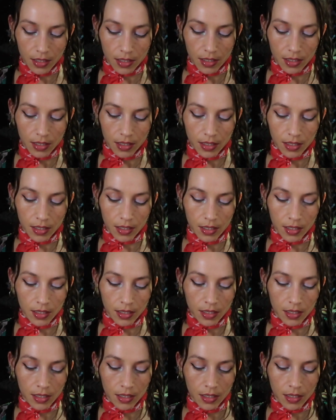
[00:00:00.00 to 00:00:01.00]

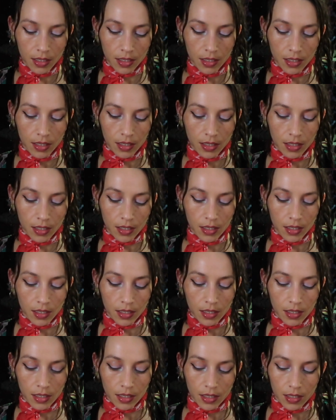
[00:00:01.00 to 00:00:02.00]

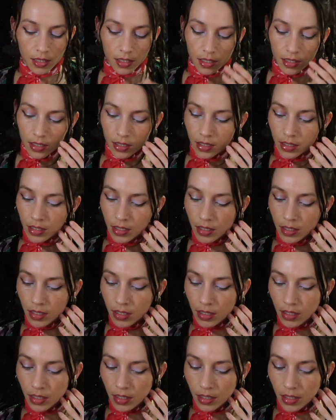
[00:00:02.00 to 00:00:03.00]

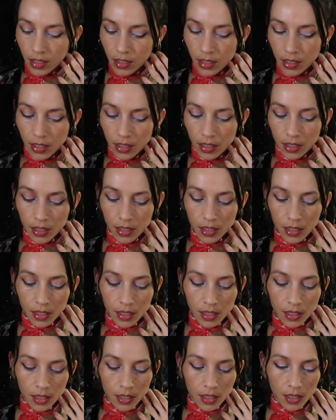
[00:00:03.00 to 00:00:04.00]

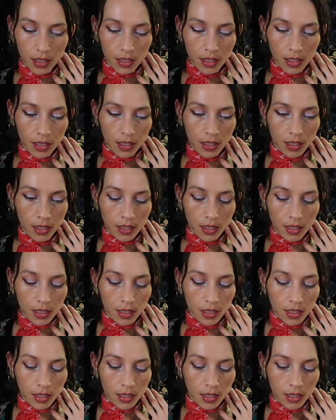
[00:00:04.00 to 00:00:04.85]
(no one is talking)